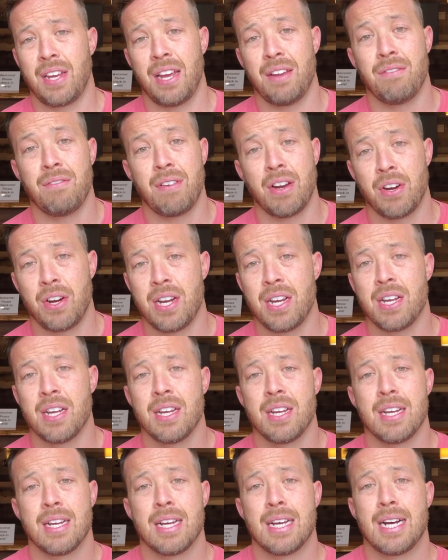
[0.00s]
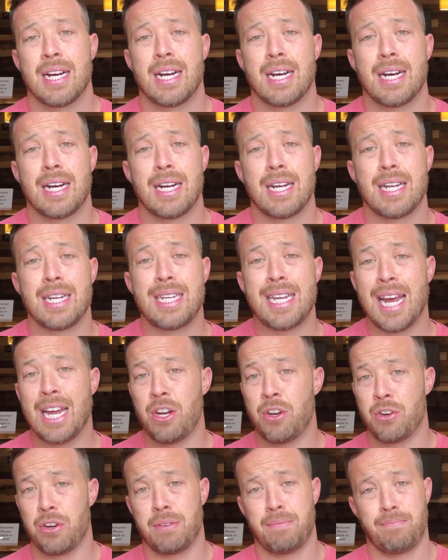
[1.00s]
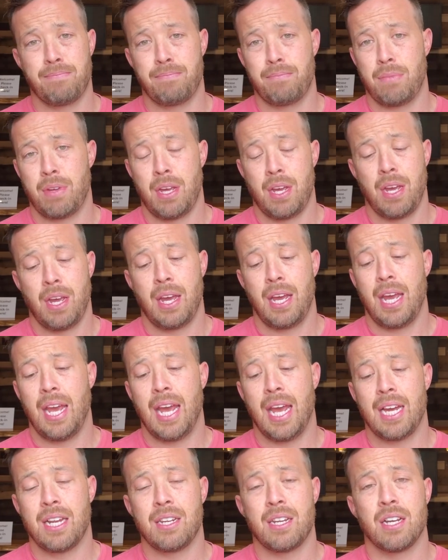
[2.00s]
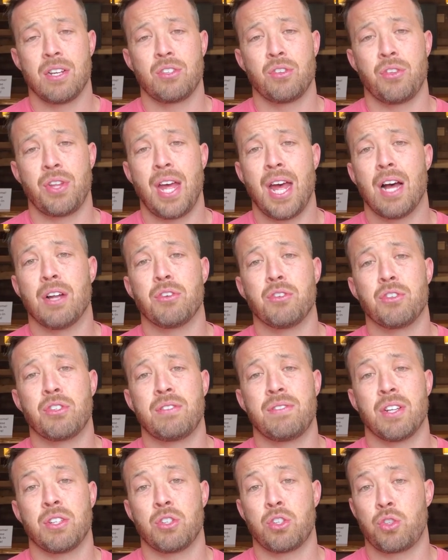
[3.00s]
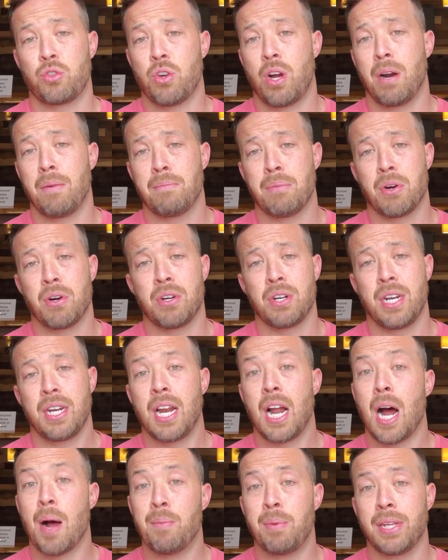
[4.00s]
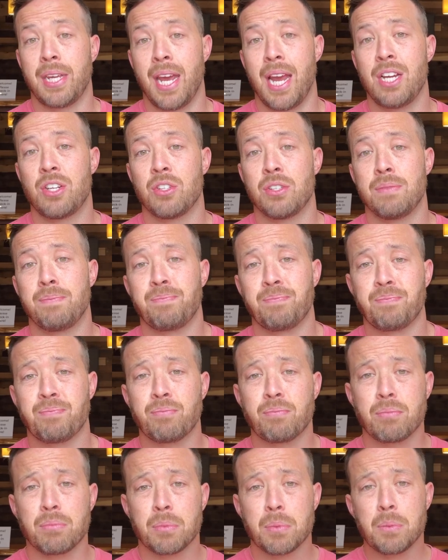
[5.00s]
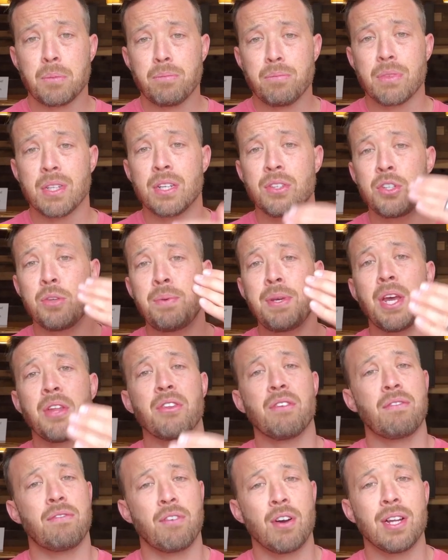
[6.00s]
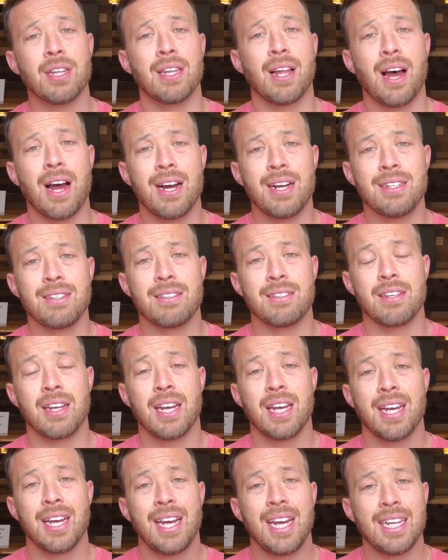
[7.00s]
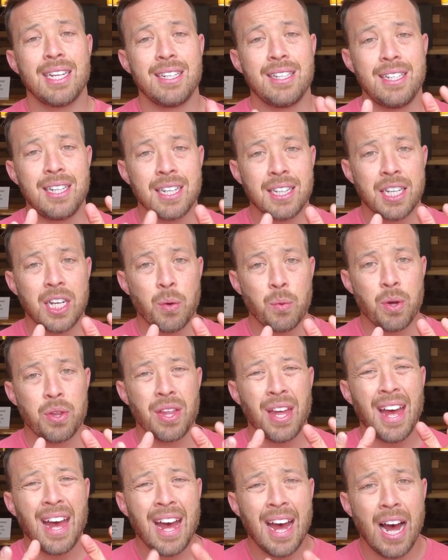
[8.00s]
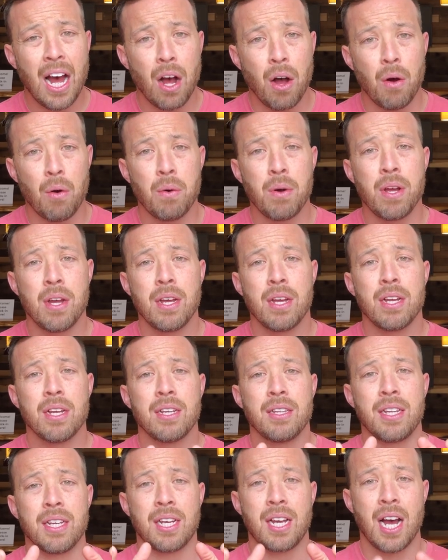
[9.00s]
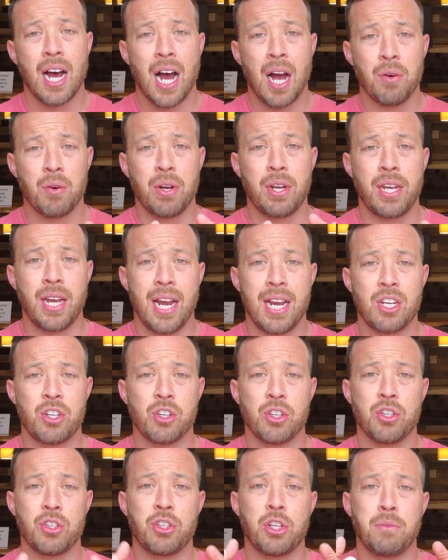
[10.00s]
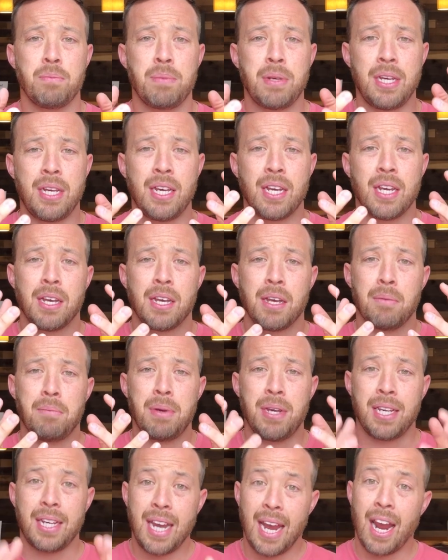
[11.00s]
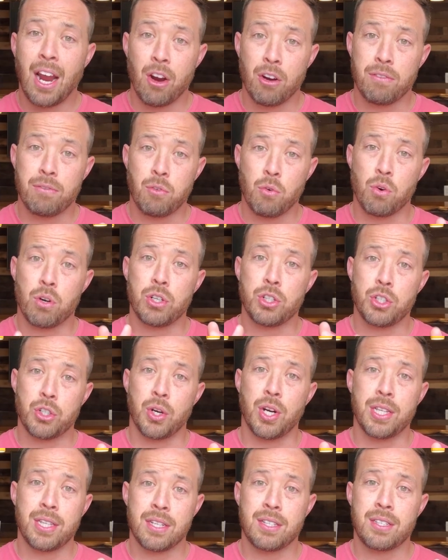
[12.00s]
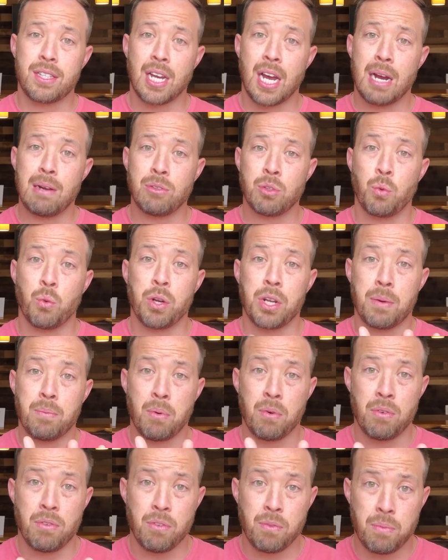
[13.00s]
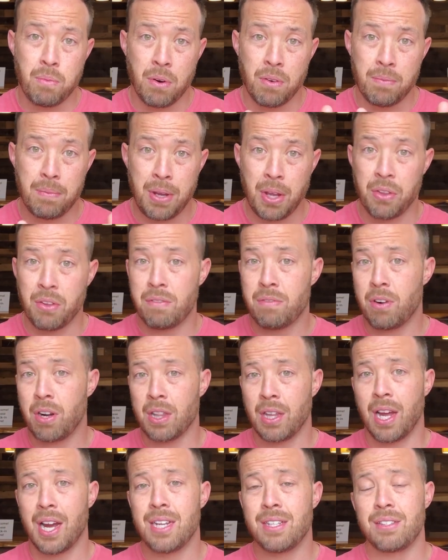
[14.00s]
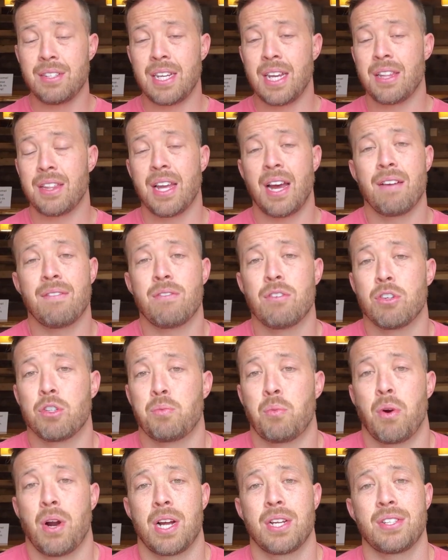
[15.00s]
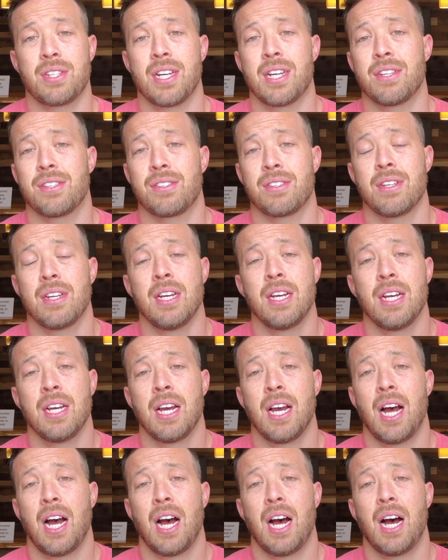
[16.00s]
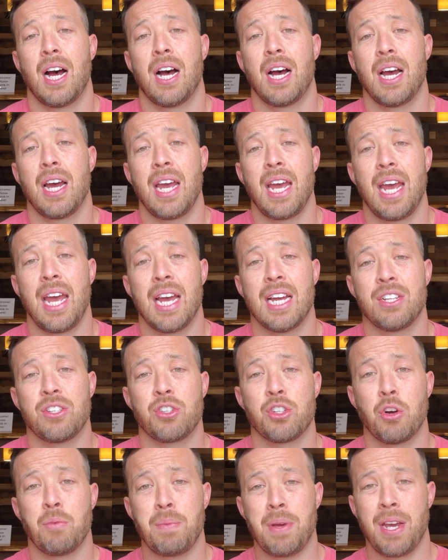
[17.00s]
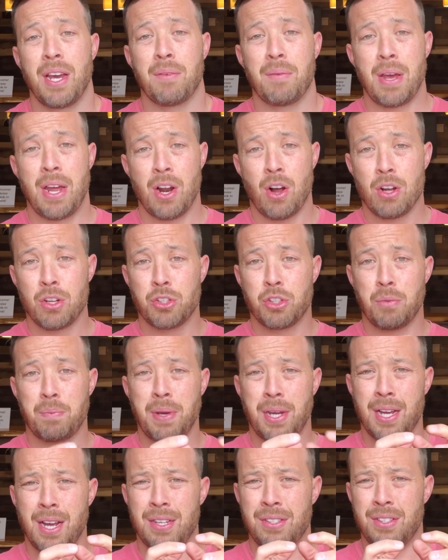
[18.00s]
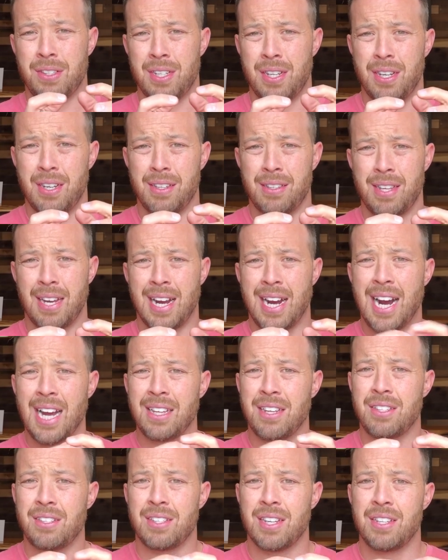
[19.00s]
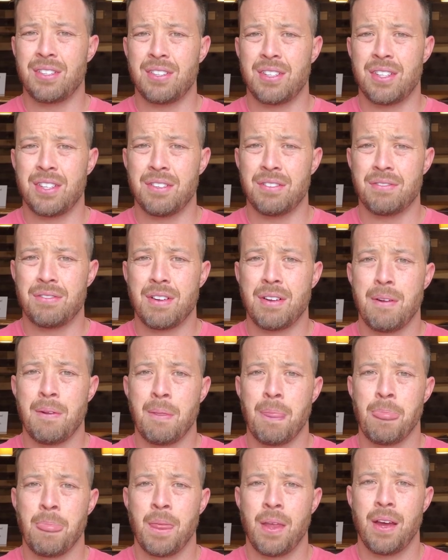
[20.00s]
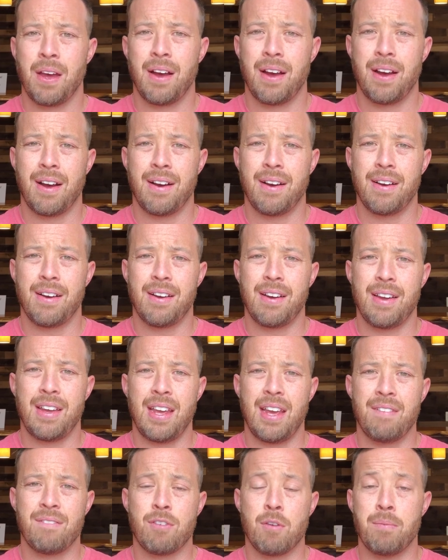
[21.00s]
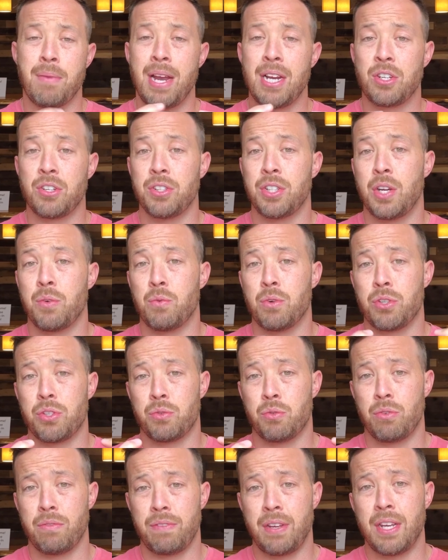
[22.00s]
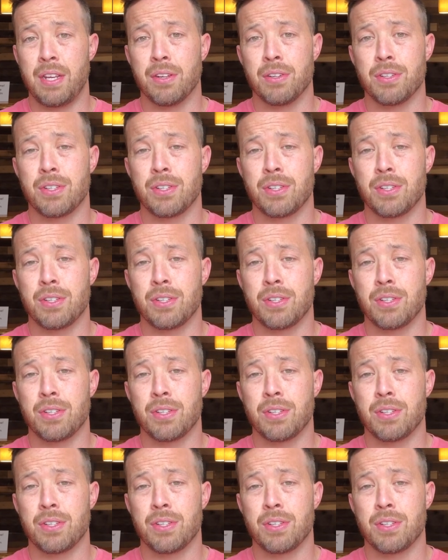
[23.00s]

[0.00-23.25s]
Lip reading: very tender. And so the elders felt a strong burden and obligation to be on the front lines in dealing with how the congregation should be cared for during this time. So we wanted to be on the front lines in that first process. And also because of the highly sensitive information that was revealed,